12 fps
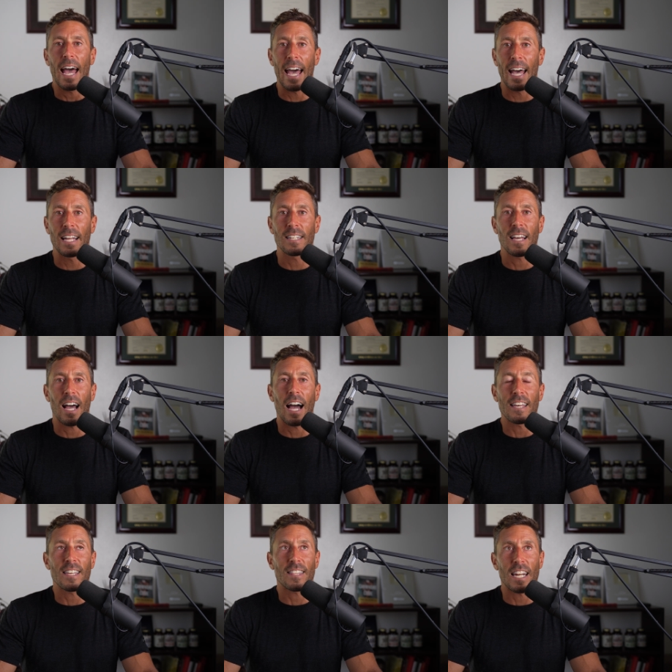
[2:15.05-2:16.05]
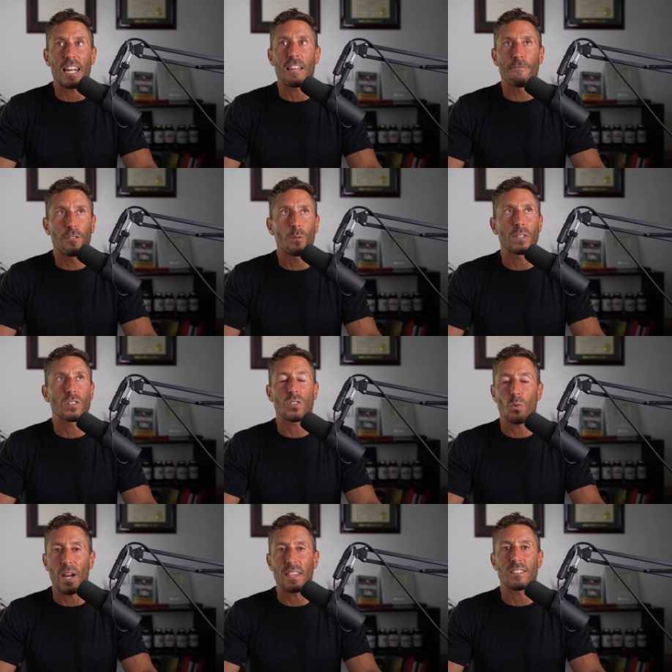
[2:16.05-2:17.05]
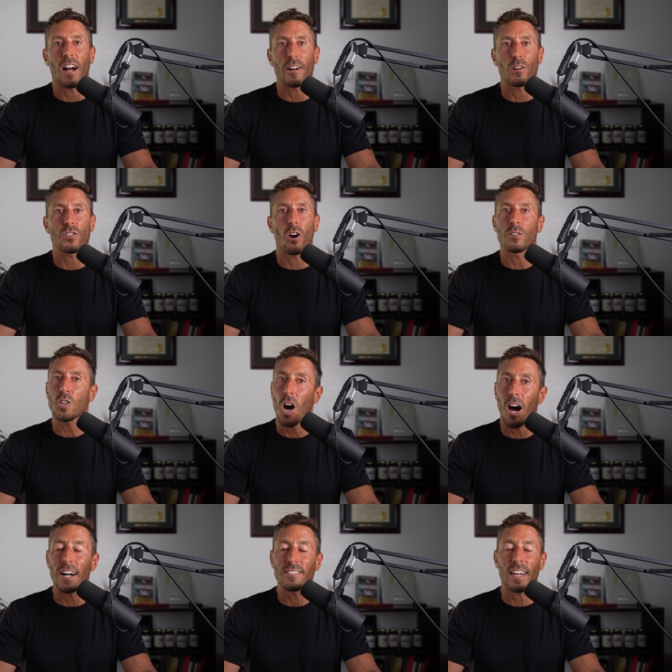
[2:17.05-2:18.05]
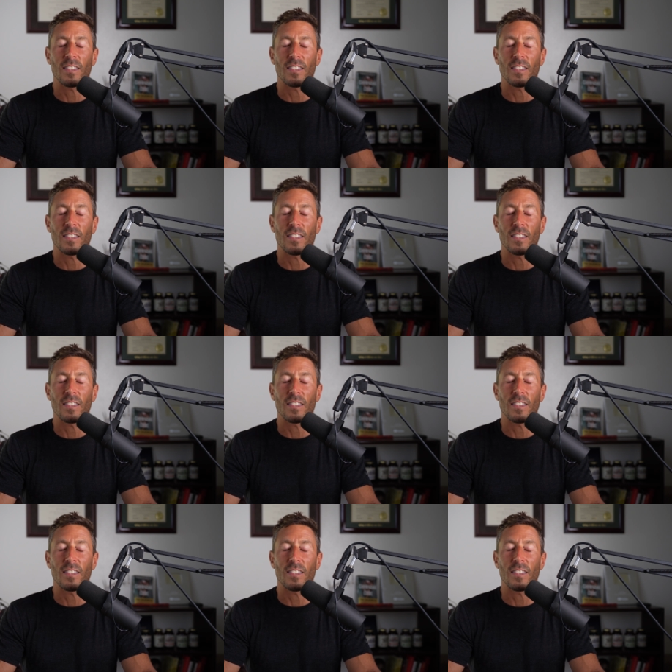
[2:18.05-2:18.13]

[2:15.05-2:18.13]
And I think that it influences the way that doctors are taught